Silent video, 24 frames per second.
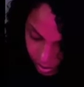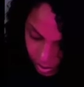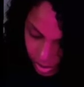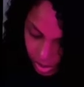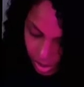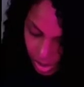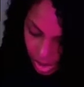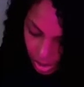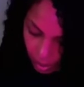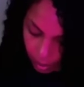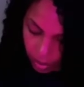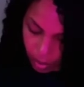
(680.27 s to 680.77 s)

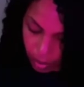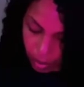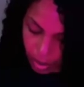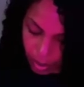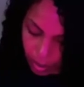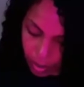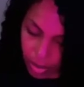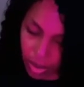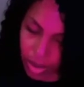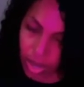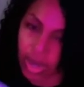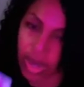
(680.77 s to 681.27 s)
Yeah,
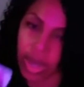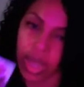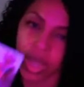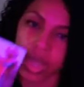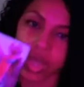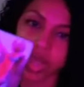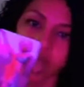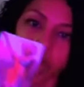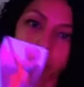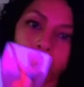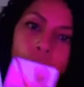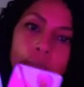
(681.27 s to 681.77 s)
remember
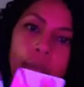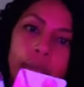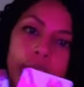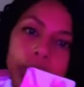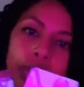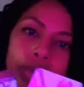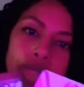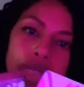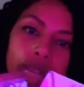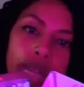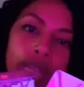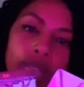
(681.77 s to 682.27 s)
that when people
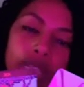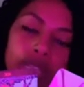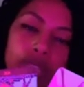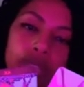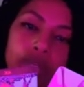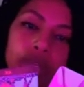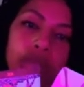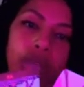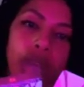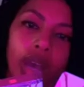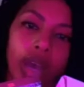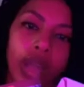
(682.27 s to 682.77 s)
try to get you
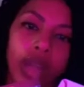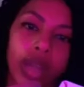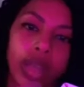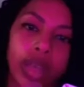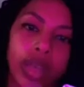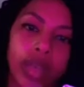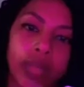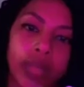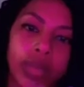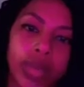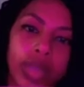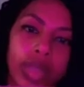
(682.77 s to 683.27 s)
caught
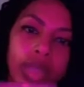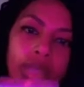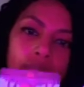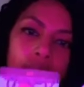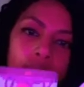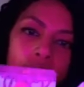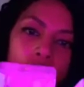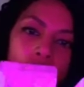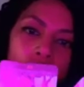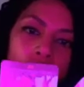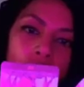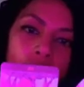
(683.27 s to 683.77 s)
up
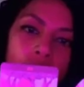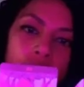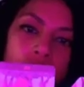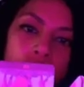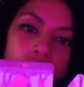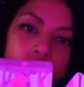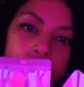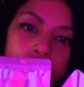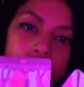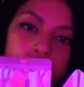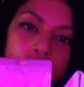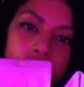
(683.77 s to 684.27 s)
in
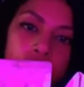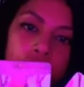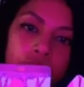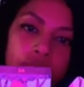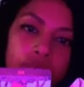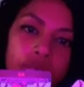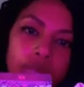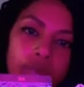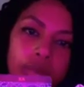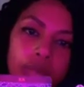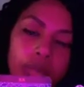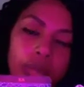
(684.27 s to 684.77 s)

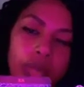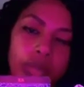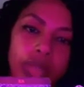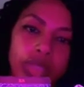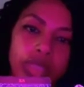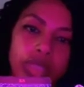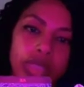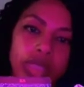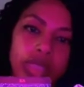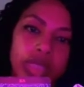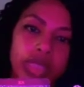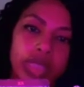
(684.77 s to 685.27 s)
gossip or
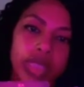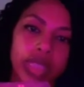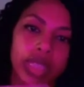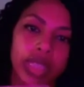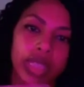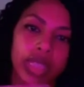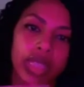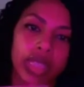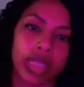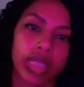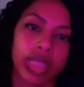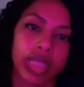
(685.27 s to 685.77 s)
just
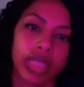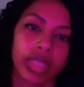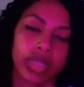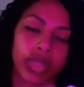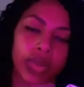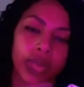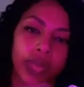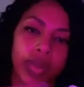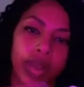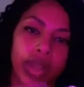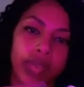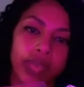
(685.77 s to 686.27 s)
silliness or
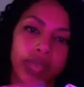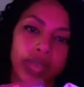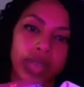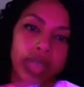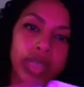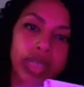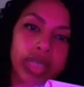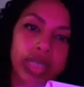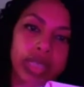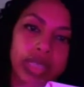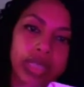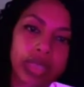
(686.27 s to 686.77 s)
whatever it
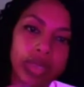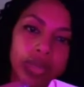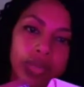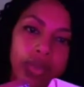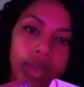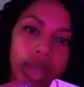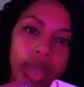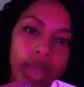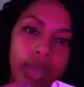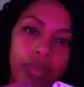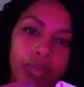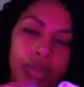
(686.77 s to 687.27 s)
is,
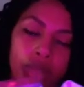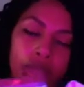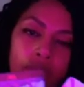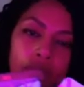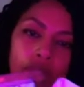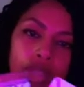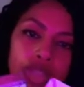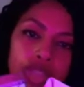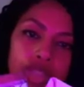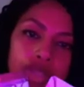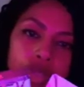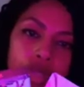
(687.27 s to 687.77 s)
right?
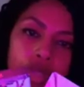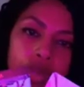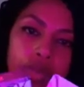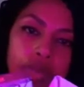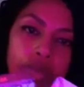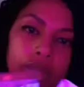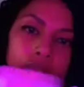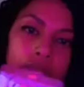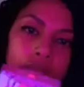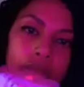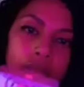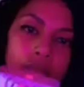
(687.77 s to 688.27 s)
The
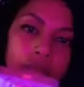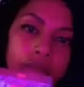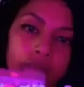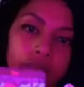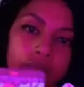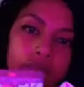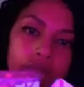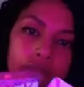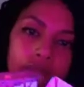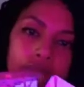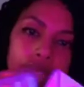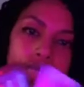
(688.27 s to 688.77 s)
trickery with the
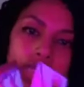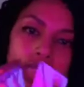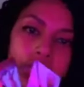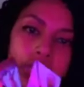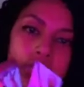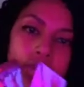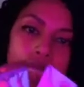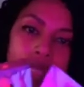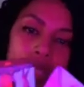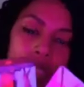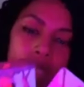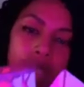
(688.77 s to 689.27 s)
Nazi,
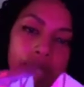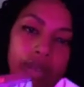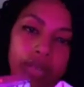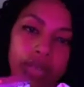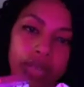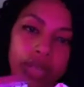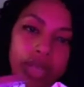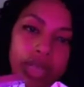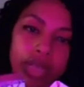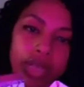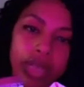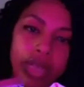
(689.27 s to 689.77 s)
with the devil
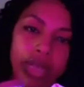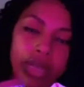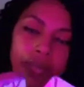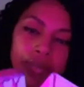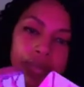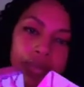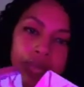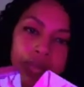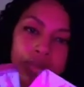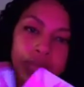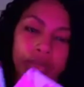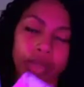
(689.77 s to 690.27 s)
here.
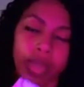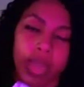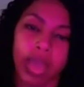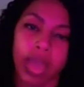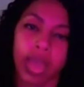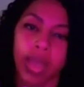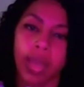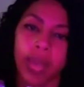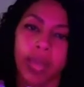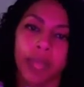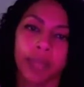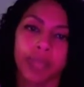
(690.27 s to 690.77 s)

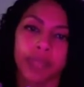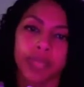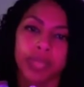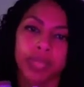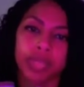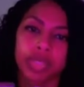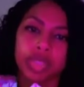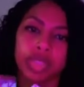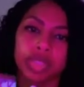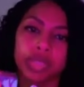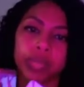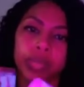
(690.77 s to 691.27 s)

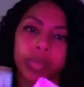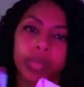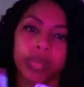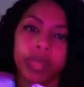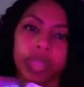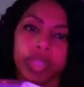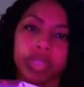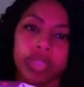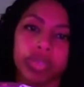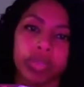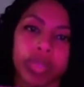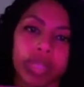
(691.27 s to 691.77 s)
Just remember
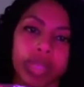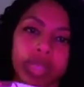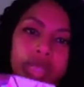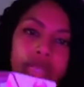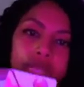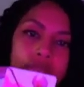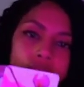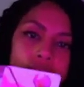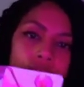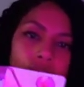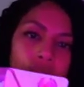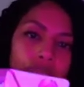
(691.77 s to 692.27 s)
that you are the
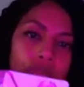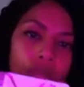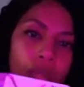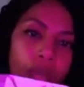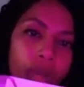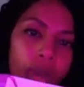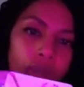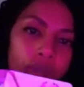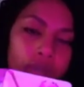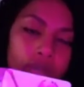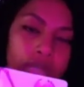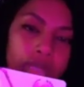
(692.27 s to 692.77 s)
King of
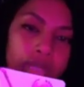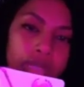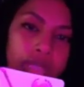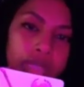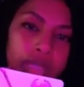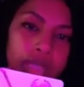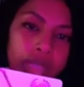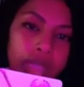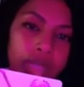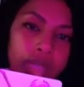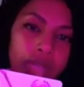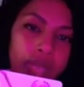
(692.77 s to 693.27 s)
Wands
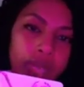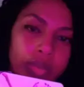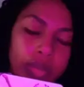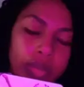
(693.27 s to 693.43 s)
here.